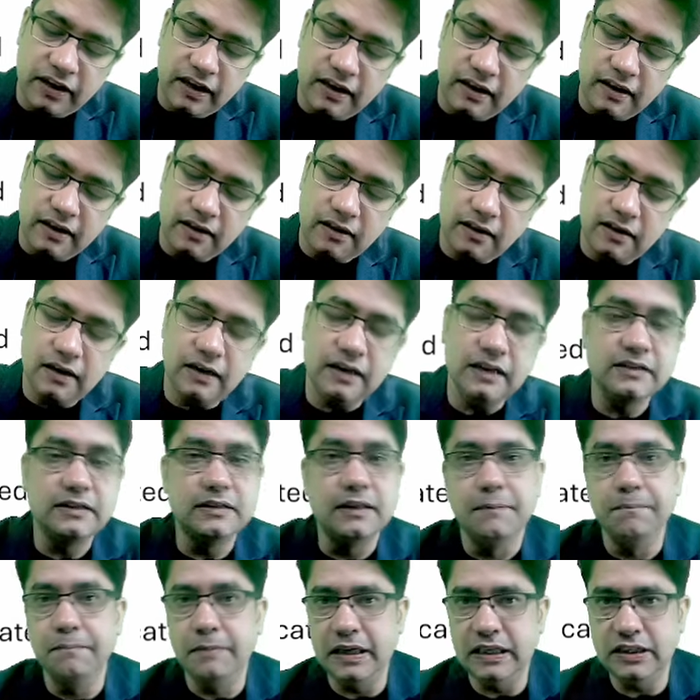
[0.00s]
care is
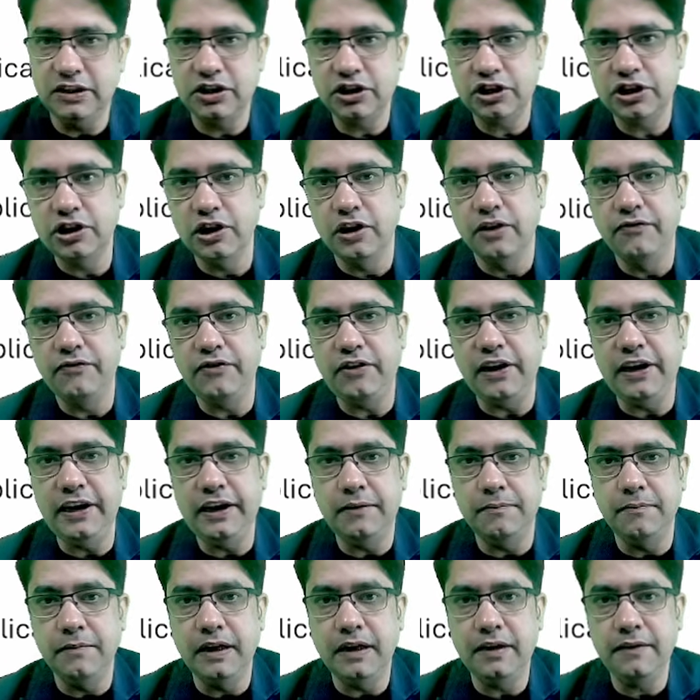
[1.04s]
the mainstay of
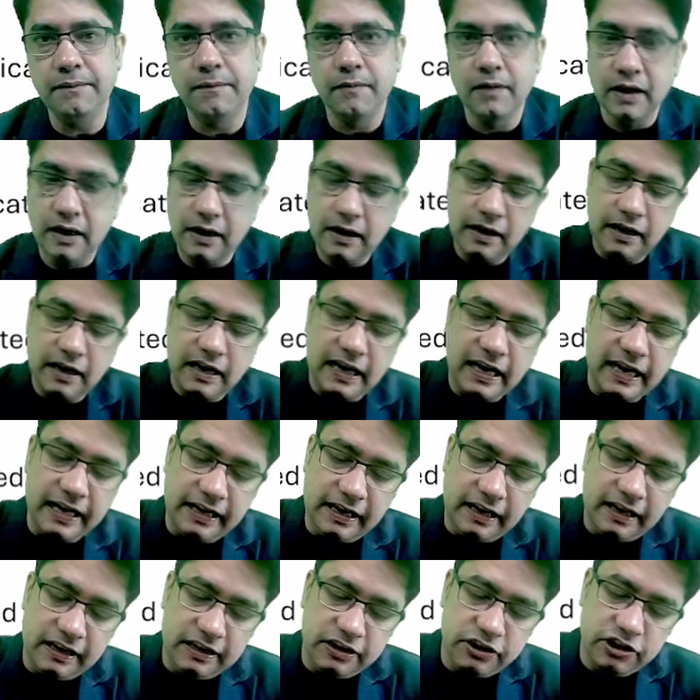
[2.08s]
treatment.
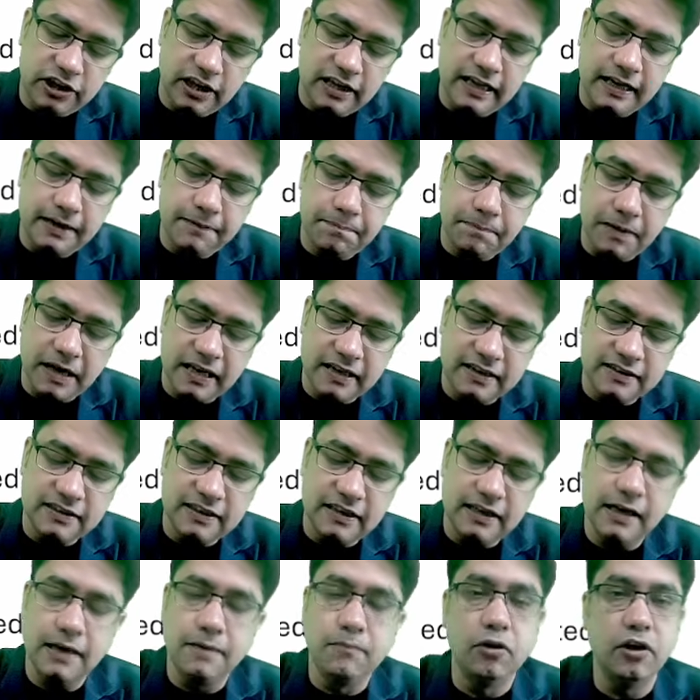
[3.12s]
Hydration and
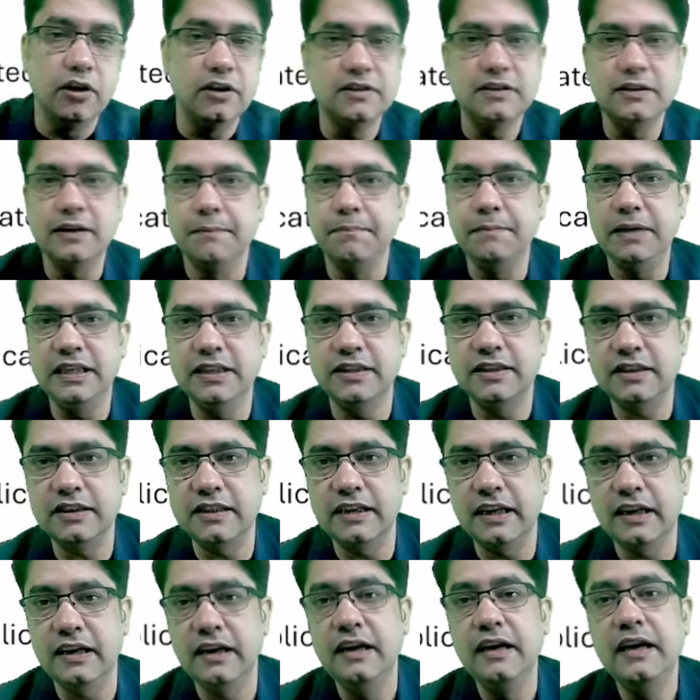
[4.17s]
paracetamol is the
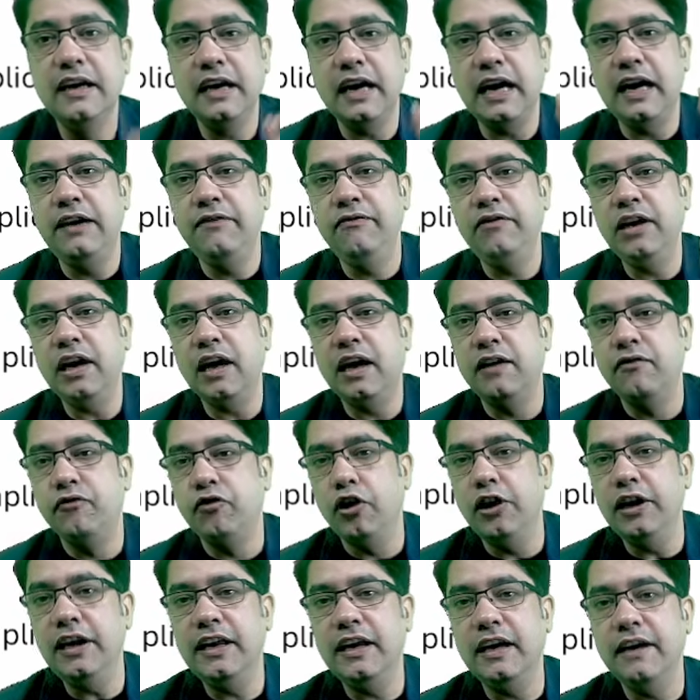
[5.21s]
mainstay, and we
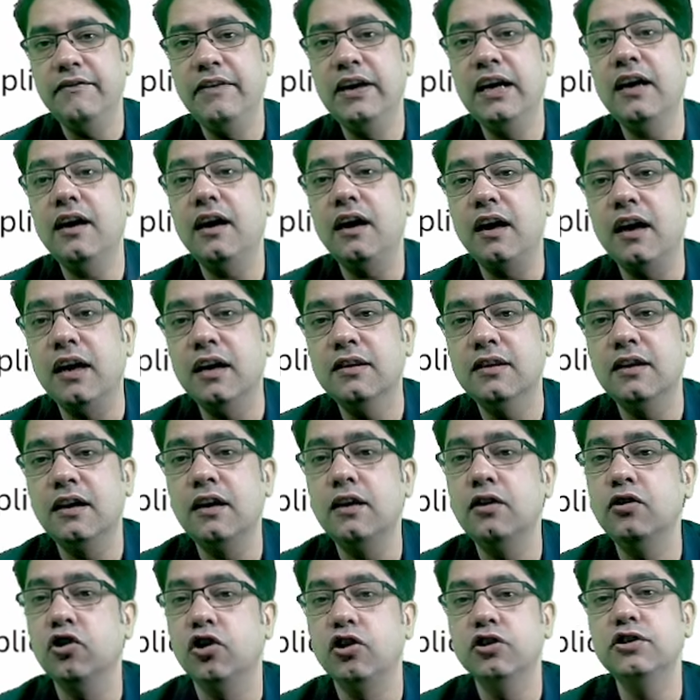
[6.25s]
avoid giving other
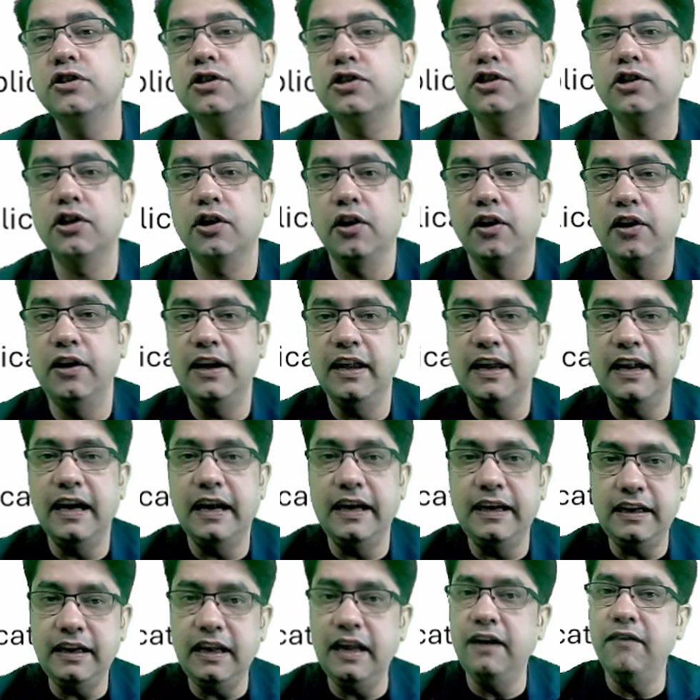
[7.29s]
non-steroidal
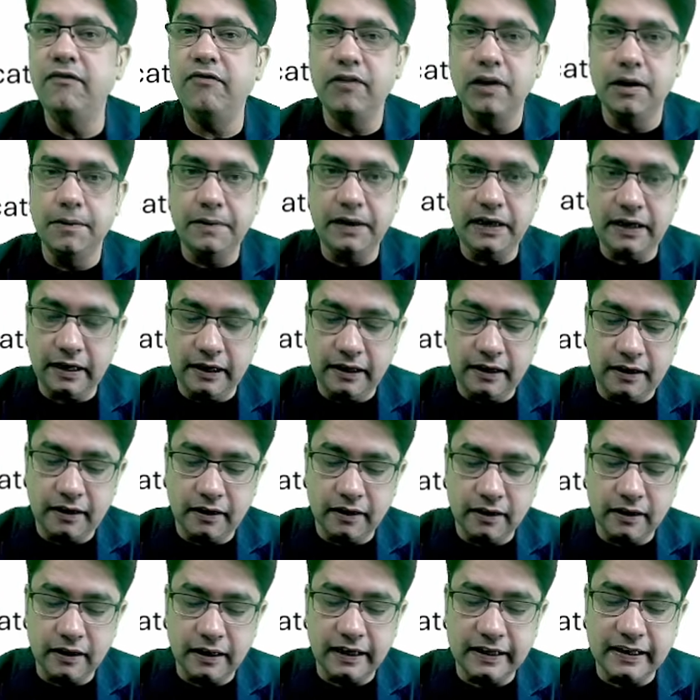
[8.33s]
anti-inflammatory
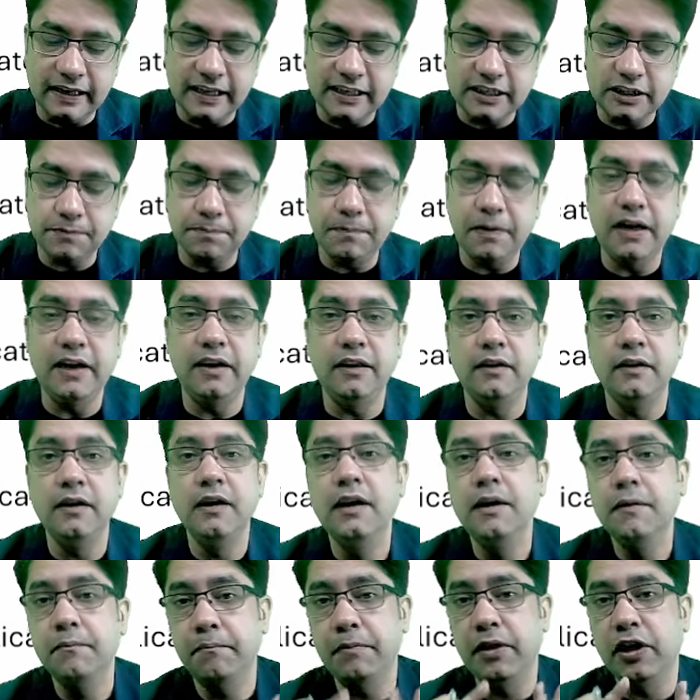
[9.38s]
drug like aspirin
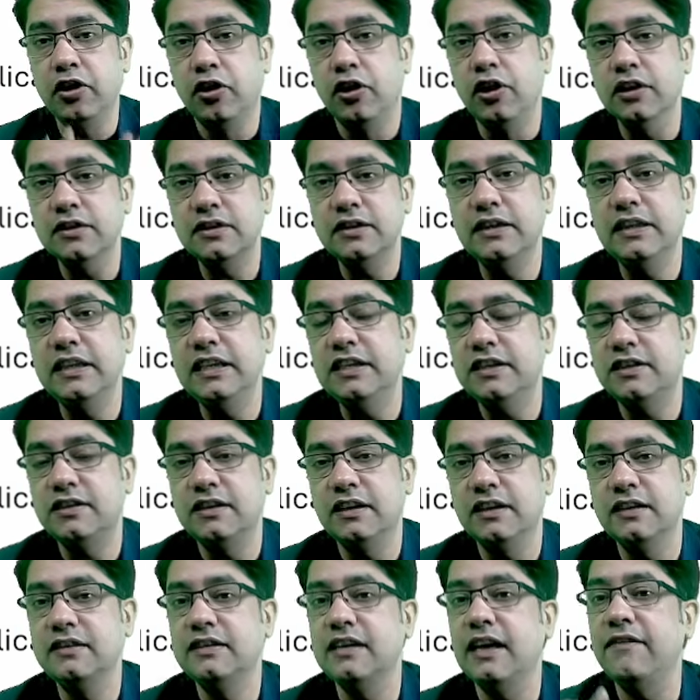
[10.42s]
because these
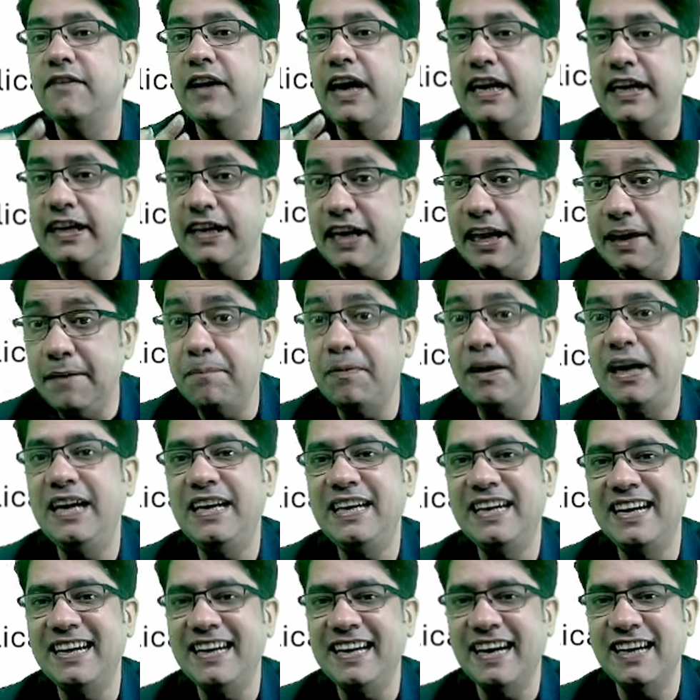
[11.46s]
drugs have
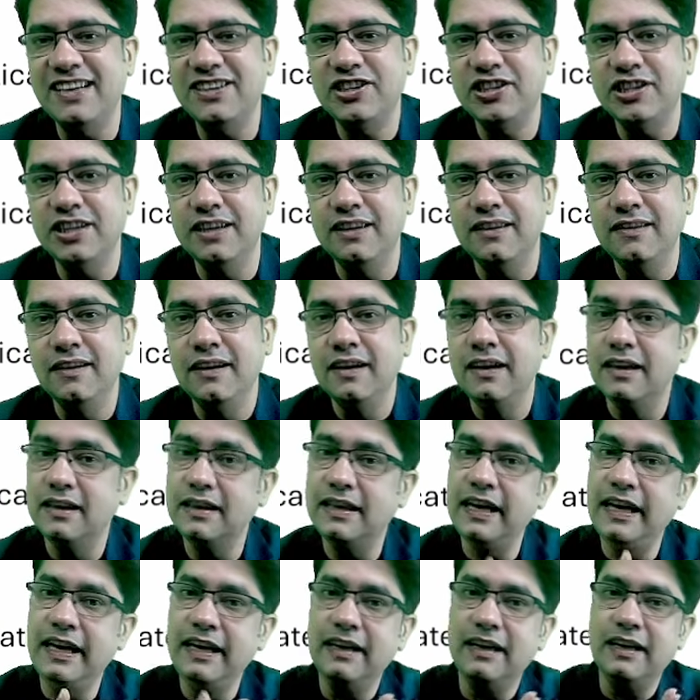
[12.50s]
anti-platelet action.
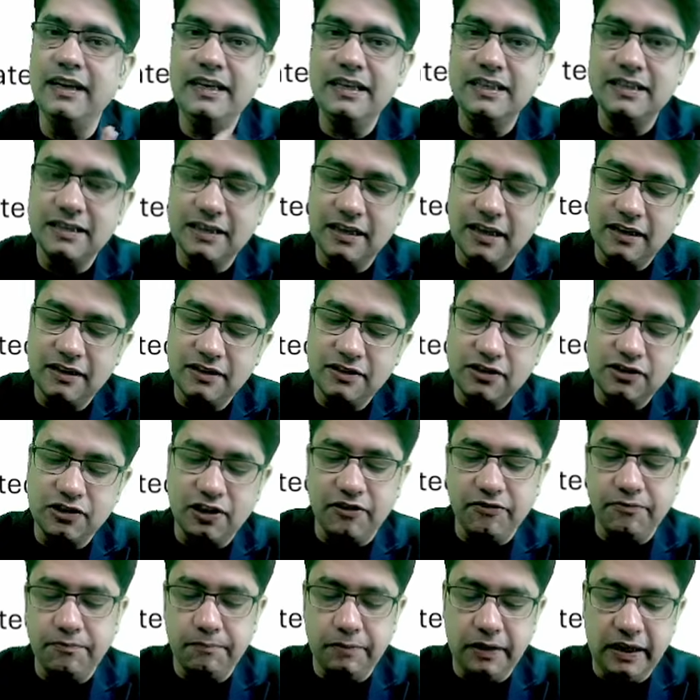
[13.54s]
They increase the risk
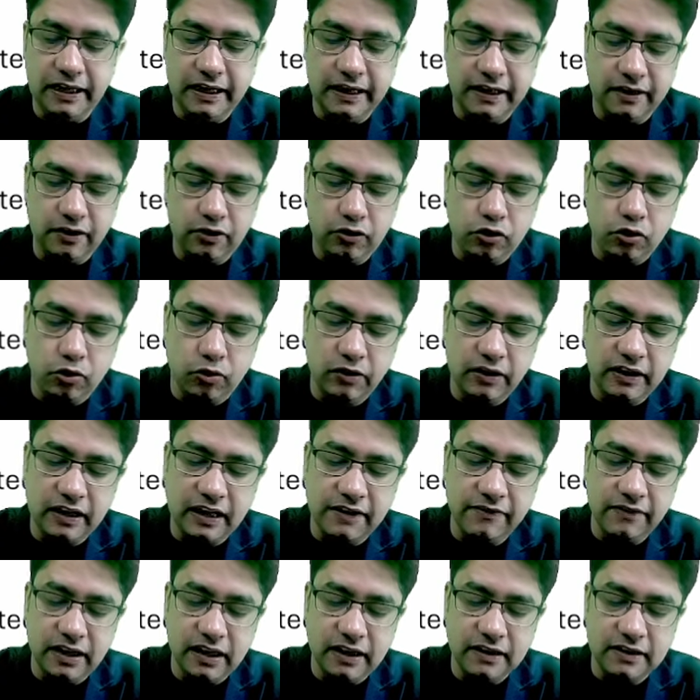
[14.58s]
of bleeding. Don't
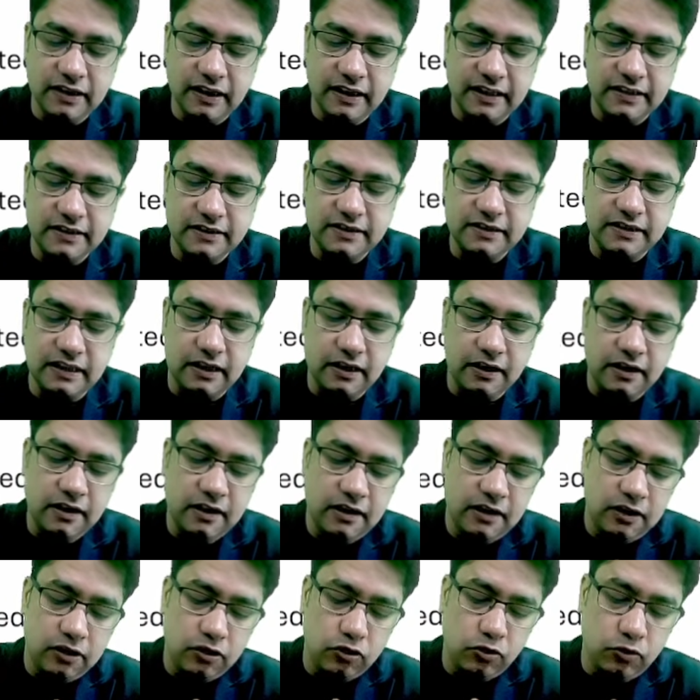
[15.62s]
give other NSAID.
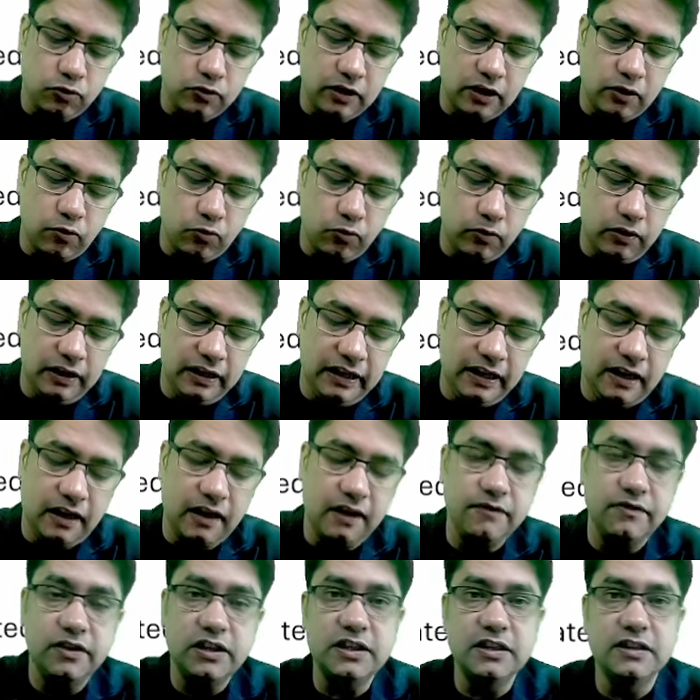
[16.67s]
So the only
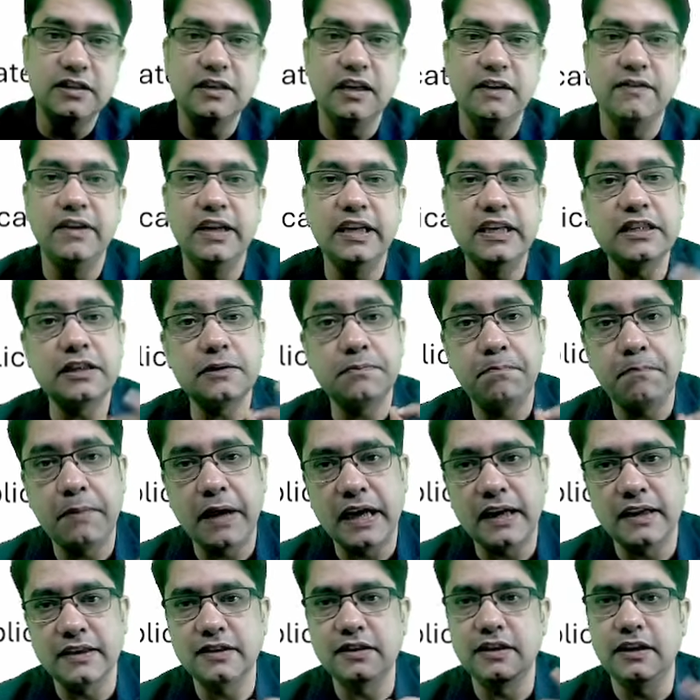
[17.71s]
drug which is given is
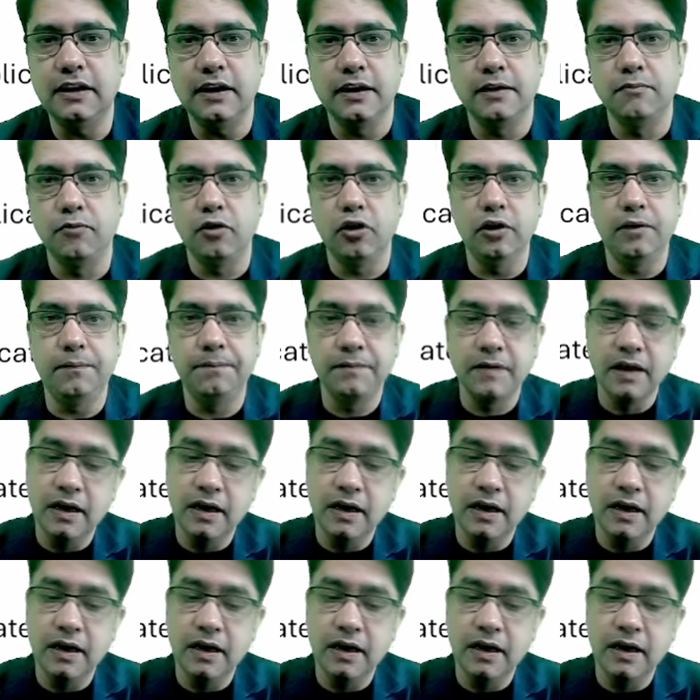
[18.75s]
paracetamol.